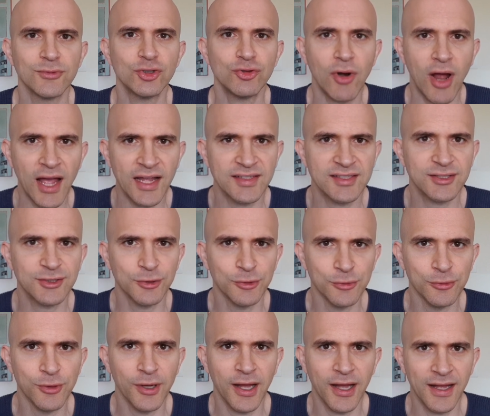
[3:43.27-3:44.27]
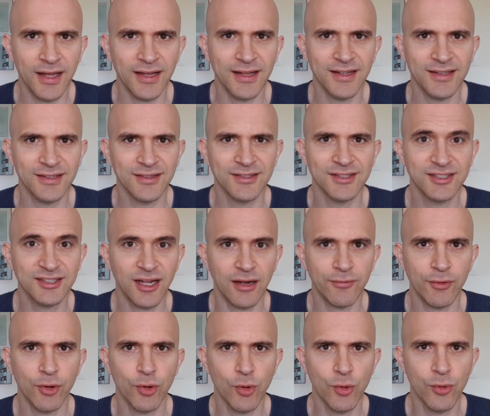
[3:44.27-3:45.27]
tries to
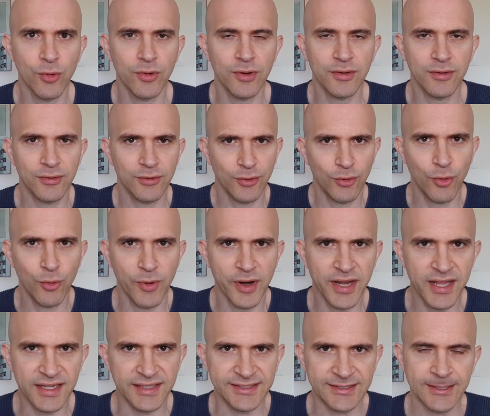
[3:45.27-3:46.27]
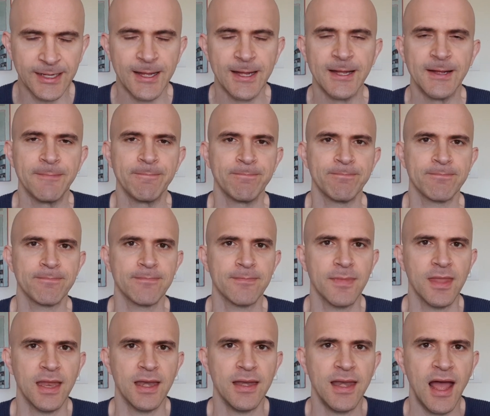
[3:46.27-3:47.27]
discover who it is.
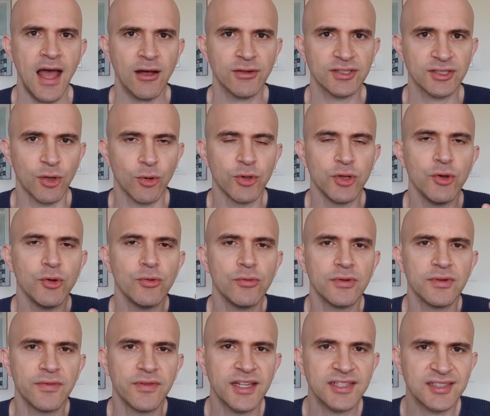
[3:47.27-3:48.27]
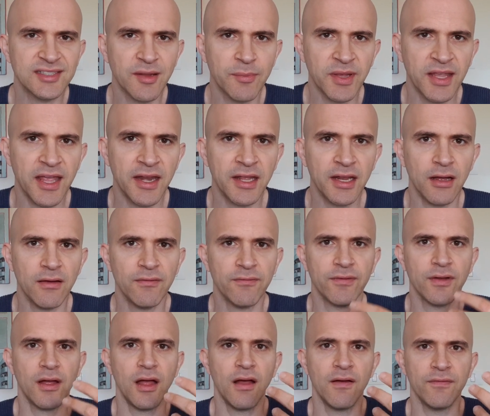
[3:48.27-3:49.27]
Now, so this is the beginning
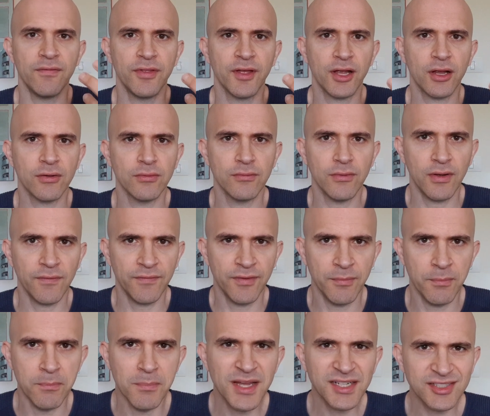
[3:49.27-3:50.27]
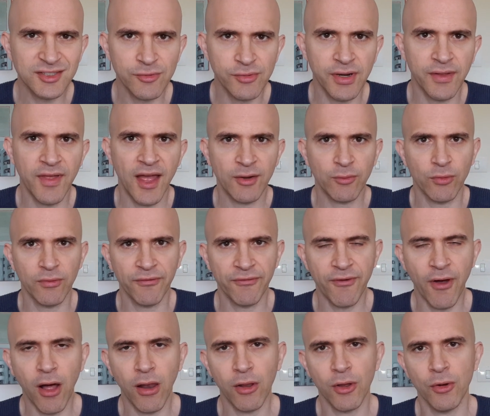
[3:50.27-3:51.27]
of the mystery that will
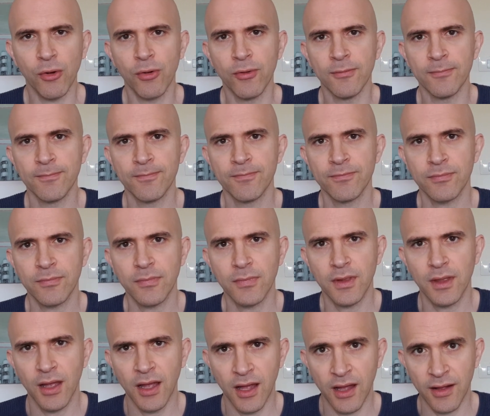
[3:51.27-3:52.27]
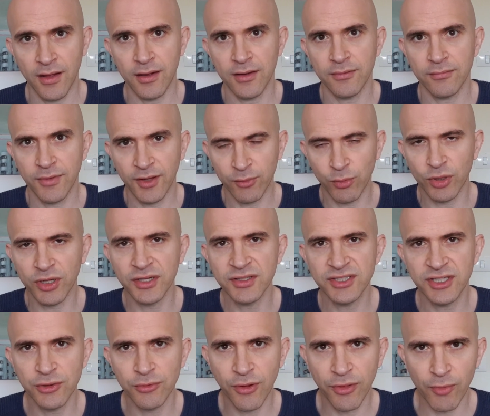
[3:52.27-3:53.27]
follow. That will
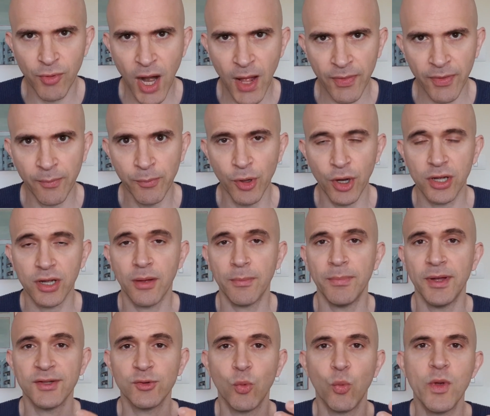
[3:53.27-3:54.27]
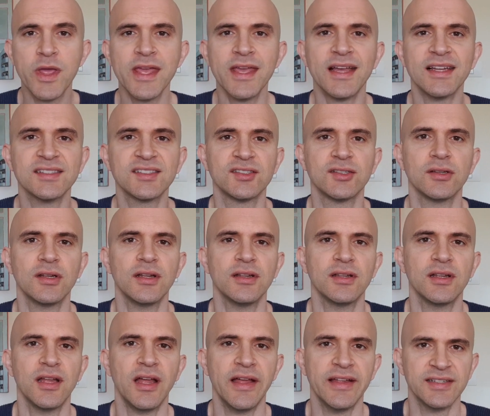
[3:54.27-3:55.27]
continue throughout the book, but we as
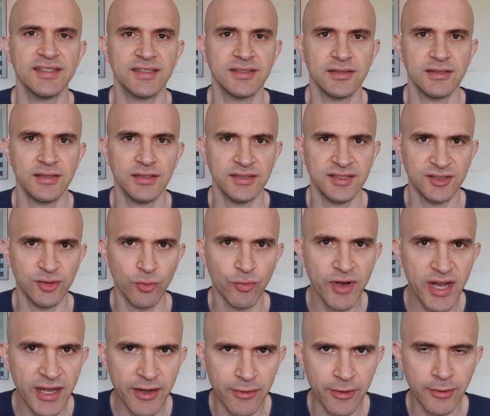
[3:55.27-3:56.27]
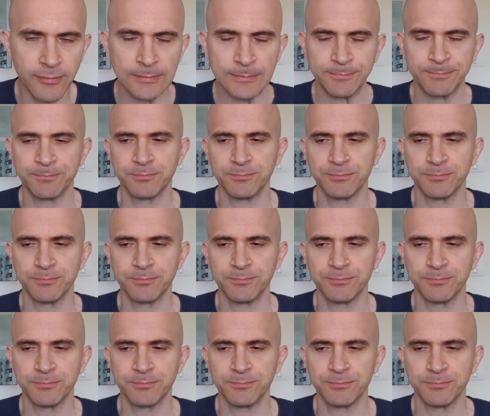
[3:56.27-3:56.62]
the reader,